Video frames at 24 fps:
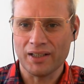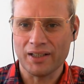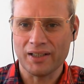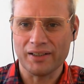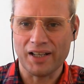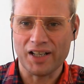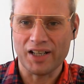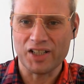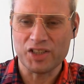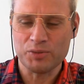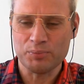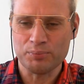
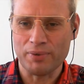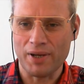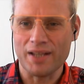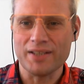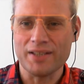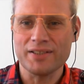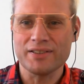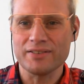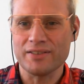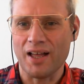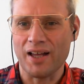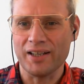can
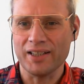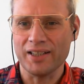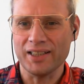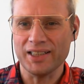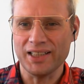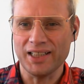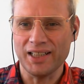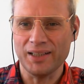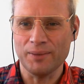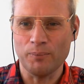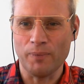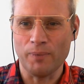express that
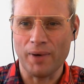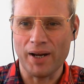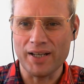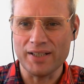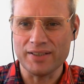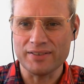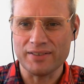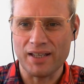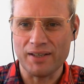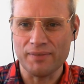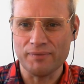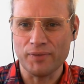in
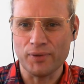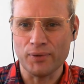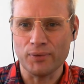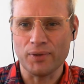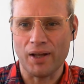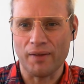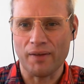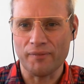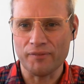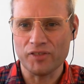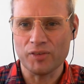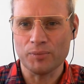ways they feel
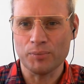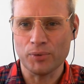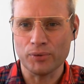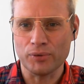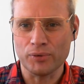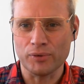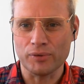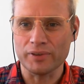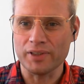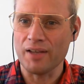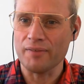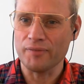comfortable
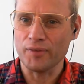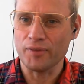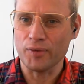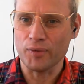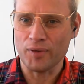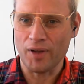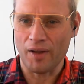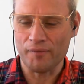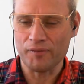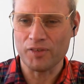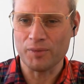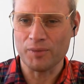or yet feel
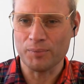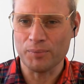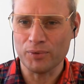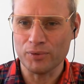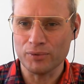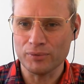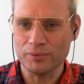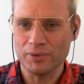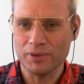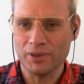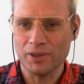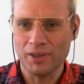
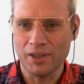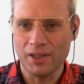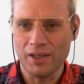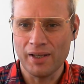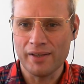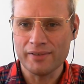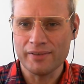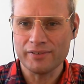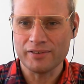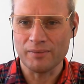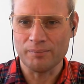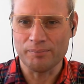comfortable.
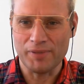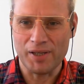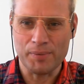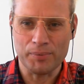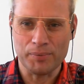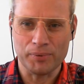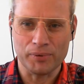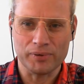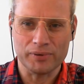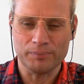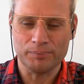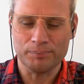Some
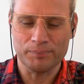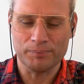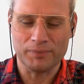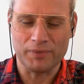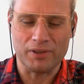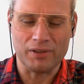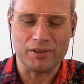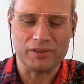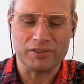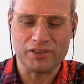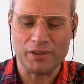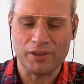people,
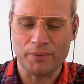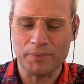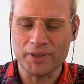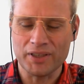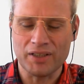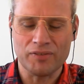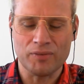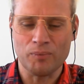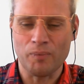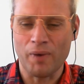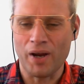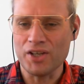there's so many
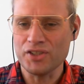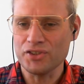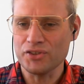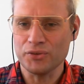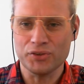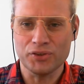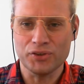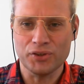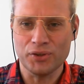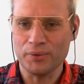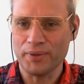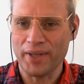different ways
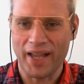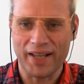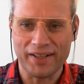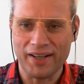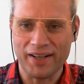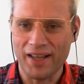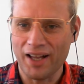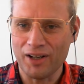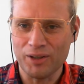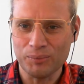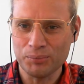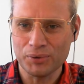you can
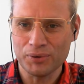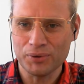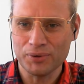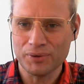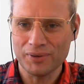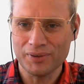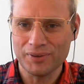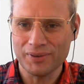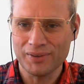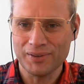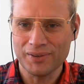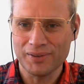help.
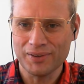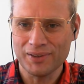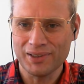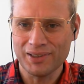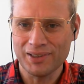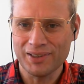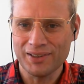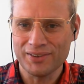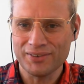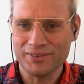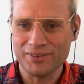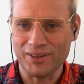
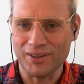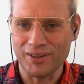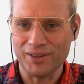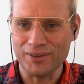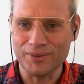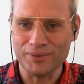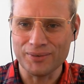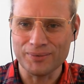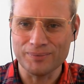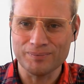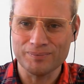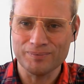
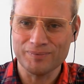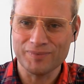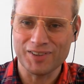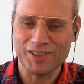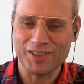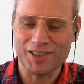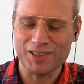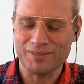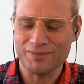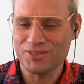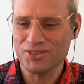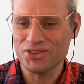So
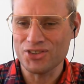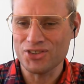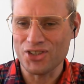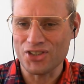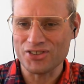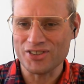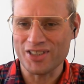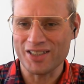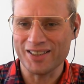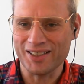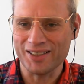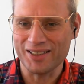
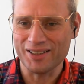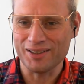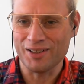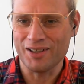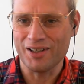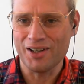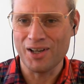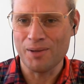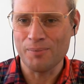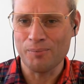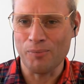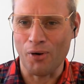just sending
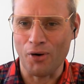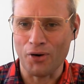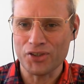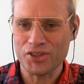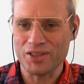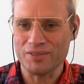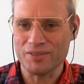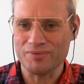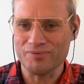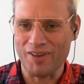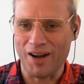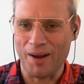
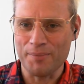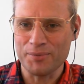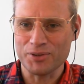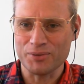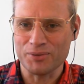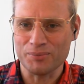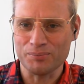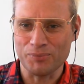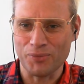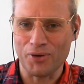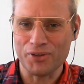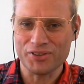boxing wraps
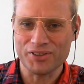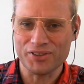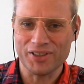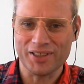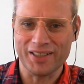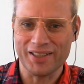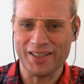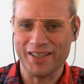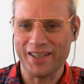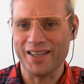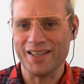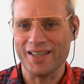and
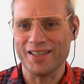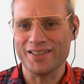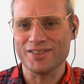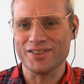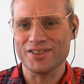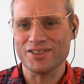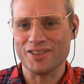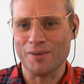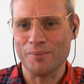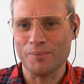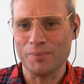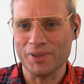boxing gear to
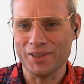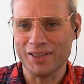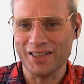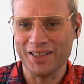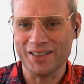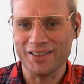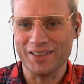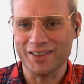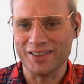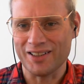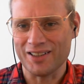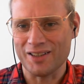
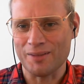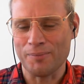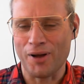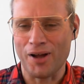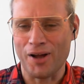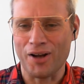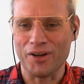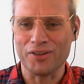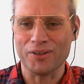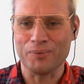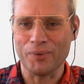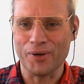somebody in another
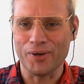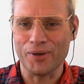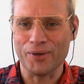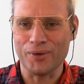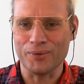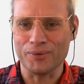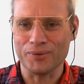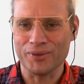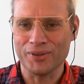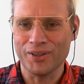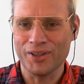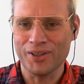part of the
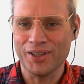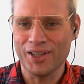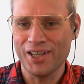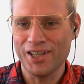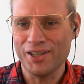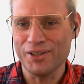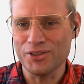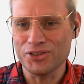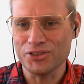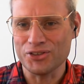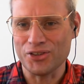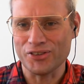world
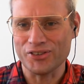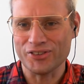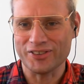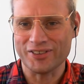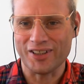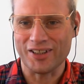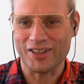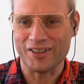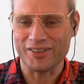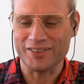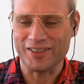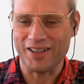who's just
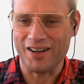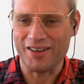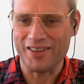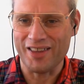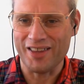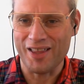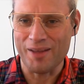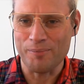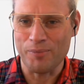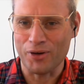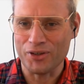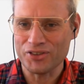started out of
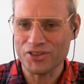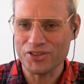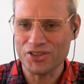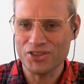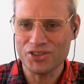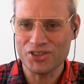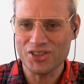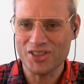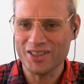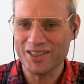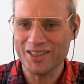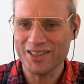their boxing
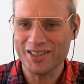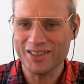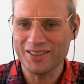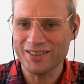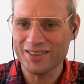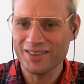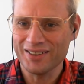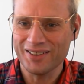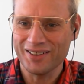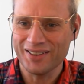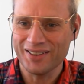journey,